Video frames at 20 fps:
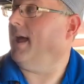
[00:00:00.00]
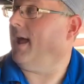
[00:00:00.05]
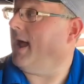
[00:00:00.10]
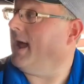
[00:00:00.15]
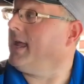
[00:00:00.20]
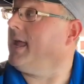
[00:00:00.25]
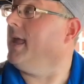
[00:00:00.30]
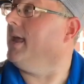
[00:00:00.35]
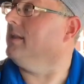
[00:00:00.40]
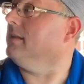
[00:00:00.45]

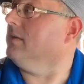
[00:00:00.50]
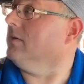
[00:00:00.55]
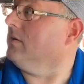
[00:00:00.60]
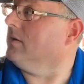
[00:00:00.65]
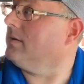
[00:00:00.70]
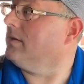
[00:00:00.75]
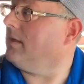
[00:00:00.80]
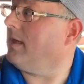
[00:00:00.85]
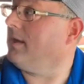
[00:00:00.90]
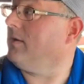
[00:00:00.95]
I can't do
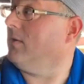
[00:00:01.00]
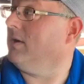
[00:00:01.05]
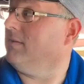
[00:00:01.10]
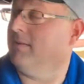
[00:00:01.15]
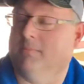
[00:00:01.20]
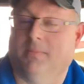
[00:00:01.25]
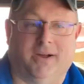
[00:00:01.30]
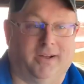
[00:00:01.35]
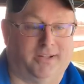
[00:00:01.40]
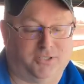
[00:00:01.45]
it. I don't like
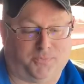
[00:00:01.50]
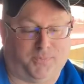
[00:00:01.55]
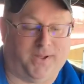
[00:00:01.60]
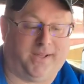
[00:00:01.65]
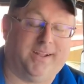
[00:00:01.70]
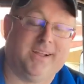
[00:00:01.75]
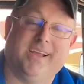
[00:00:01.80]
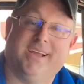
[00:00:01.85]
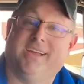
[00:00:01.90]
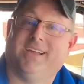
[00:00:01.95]
the nuts,
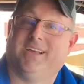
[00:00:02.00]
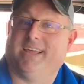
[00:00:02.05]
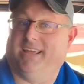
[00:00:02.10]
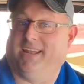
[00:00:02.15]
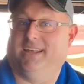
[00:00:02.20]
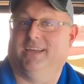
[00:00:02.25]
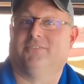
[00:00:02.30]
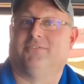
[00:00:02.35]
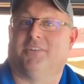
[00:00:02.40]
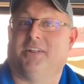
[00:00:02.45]
but
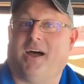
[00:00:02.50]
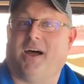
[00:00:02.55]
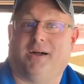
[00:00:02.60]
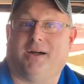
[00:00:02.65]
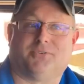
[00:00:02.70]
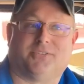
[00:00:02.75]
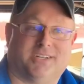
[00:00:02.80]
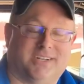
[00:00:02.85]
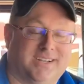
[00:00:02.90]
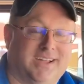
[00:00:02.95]
it is an
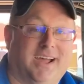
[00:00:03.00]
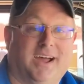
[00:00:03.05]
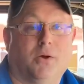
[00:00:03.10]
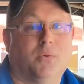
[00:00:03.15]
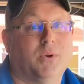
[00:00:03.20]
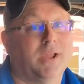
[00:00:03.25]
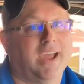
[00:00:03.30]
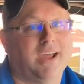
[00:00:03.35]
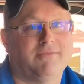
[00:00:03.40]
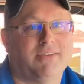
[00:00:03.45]
option.
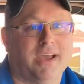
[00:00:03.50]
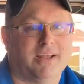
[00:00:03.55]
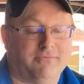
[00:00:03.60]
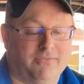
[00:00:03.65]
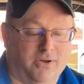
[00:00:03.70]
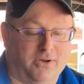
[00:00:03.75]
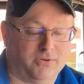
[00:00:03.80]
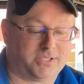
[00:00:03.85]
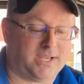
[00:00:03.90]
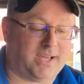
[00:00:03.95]
We have had
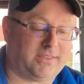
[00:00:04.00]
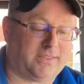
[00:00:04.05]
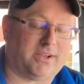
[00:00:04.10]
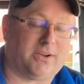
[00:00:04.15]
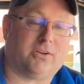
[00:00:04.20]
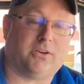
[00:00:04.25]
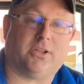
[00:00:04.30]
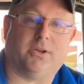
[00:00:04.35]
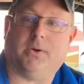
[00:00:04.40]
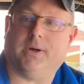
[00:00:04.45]
folks out
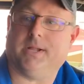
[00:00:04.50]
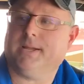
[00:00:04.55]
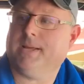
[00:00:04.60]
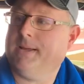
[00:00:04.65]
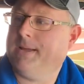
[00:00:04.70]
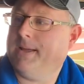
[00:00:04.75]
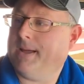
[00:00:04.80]
there do it.